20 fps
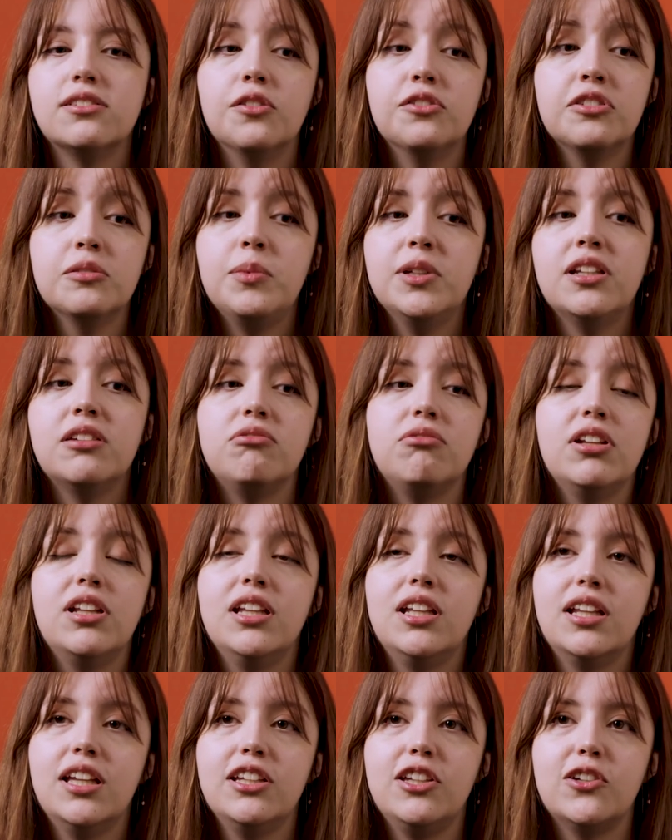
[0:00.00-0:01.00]
also been a
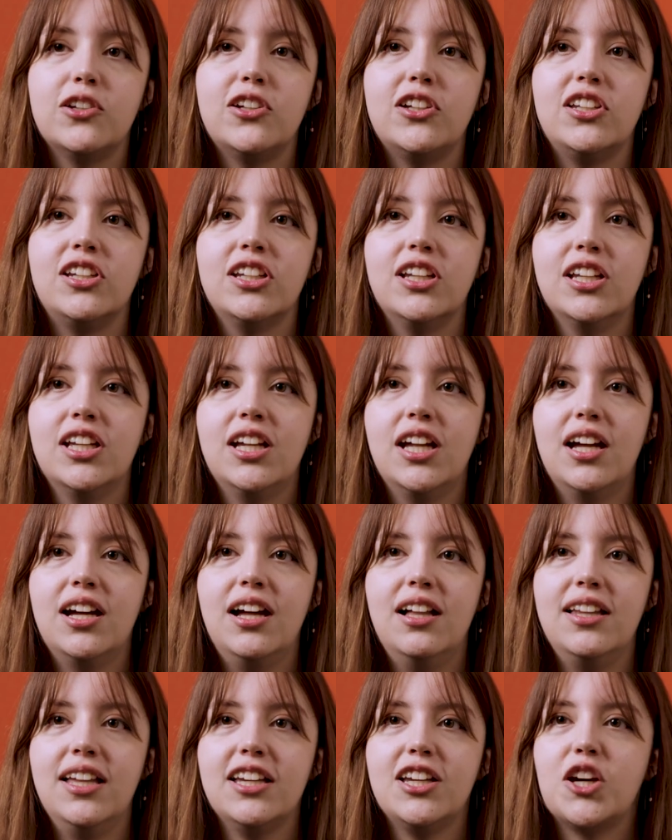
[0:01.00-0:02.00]
really like good
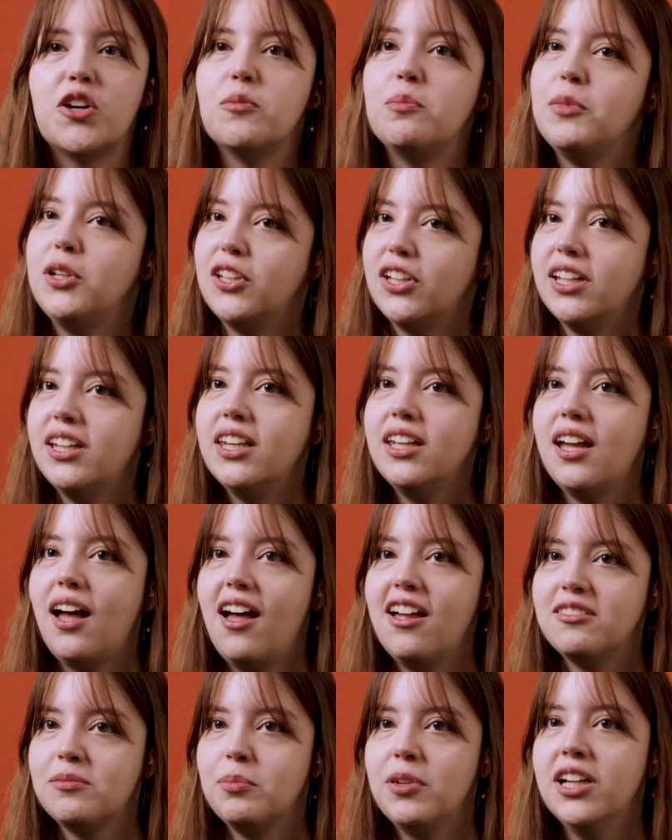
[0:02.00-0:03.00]
like community
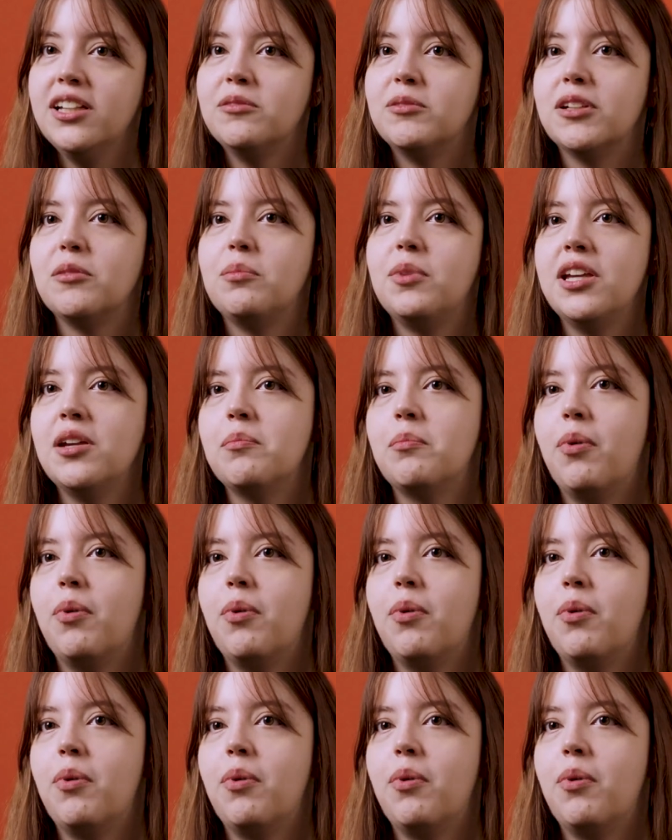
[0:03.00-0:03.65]
aspect, like being